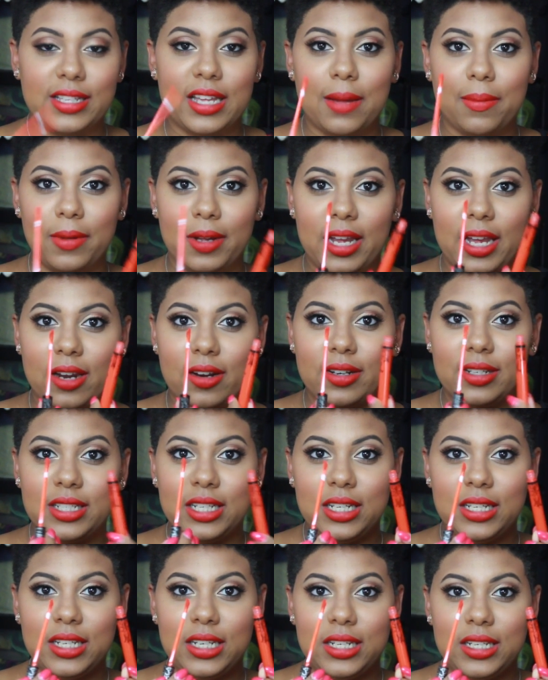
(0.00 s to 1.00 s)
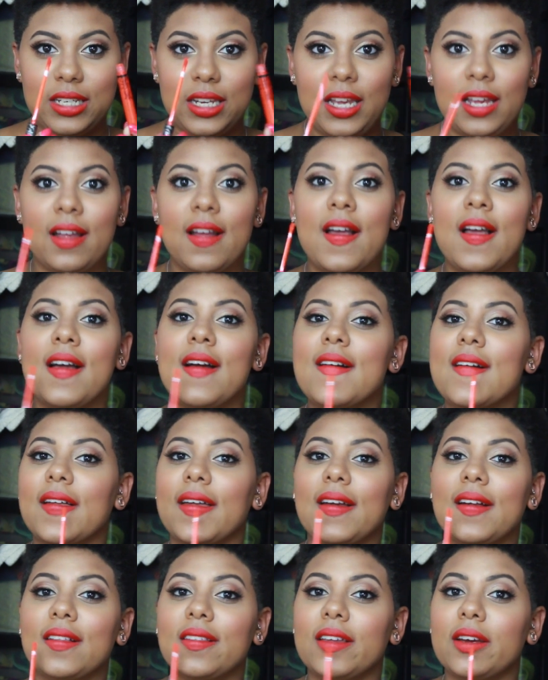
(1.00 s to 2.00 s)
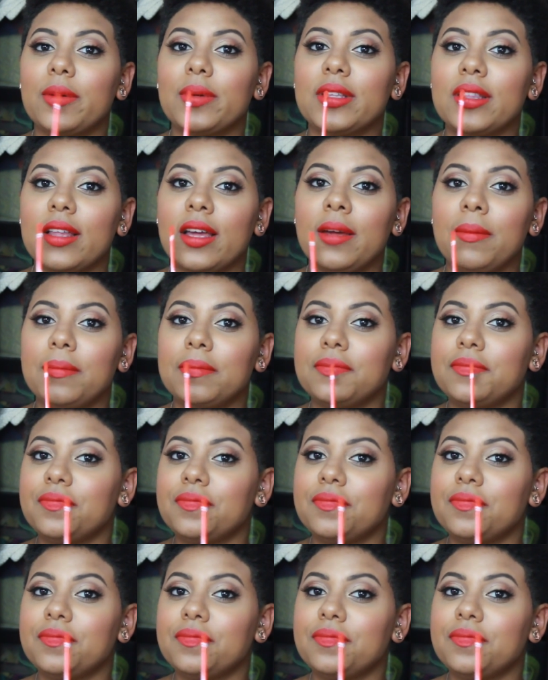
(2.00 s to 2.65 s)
applicator, deet, deet, deet, like a liquid lip.